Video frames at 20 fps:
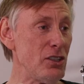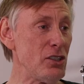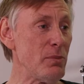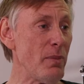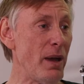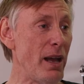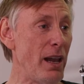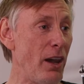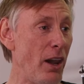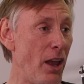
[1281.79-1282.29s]
to
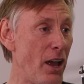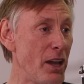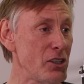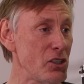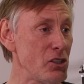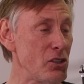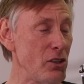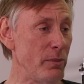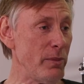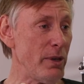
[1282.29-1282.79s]
my
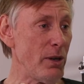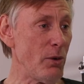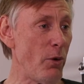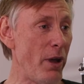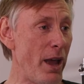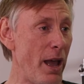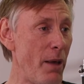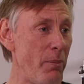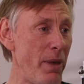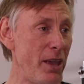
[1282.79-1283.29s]
last sermon
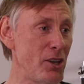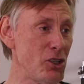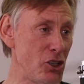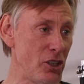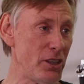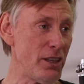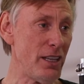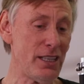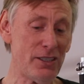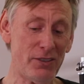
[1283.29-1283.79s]
where I
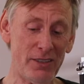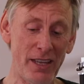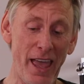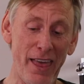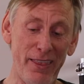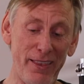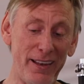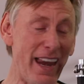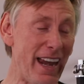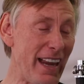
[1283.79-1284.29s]
mentioned these
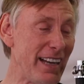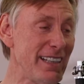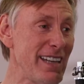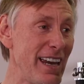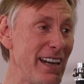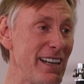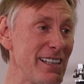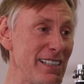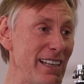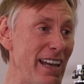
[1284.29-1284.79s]
athletic
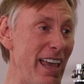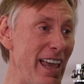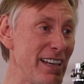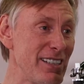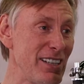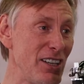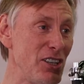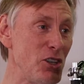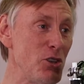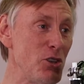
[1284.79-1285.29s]
tennis legs and